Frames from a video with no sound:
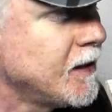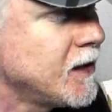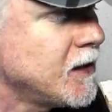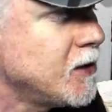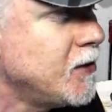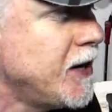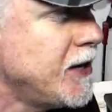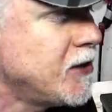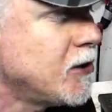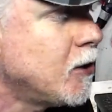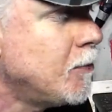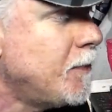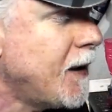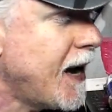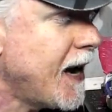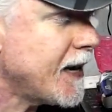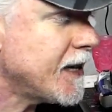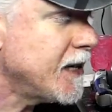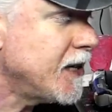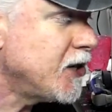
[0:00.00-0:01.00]
you need to go
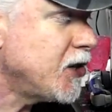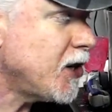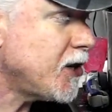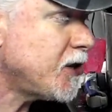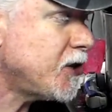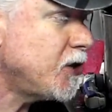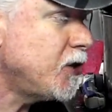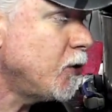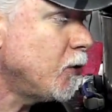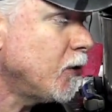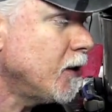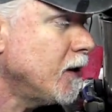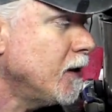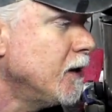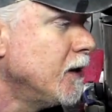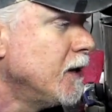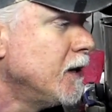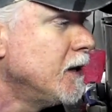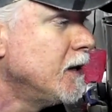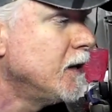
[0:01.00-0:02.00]
back and adjust
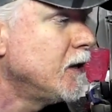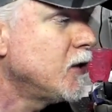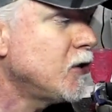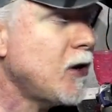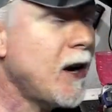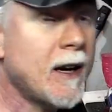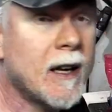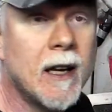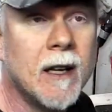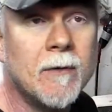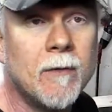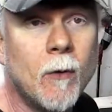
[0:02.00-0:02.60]
your tracking